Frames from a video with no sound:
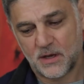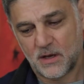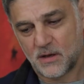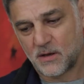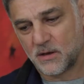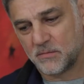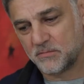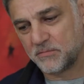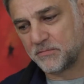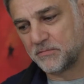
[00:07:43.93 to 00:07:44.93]

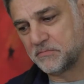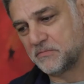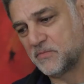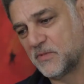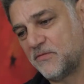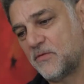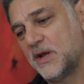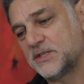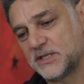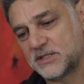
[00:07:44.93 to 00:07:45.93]
The
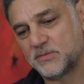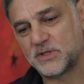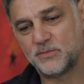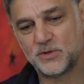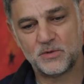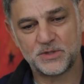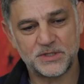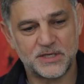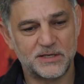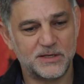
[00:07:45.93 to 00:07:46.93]
phrase I sometimes use
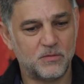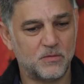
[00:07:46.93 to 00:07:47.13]
is that